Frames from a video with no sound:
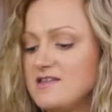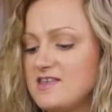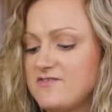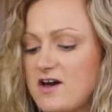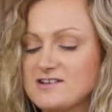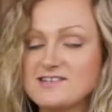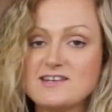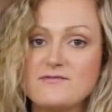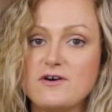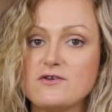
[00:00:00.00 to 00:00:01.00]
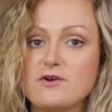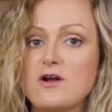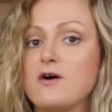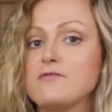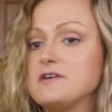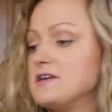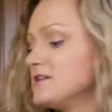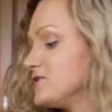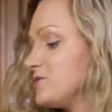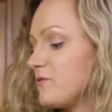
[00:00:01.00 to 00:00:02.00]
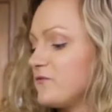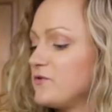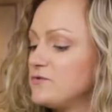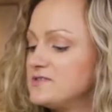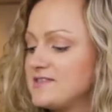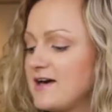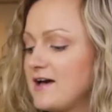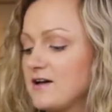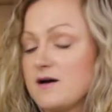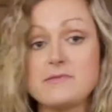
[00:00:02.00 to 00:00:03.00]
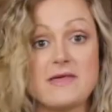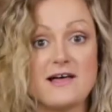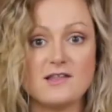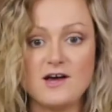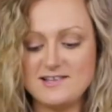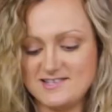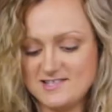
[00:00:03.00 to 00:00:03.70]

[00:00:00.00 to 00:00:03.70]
They've got a ton of other healthy superfoods that come in that line,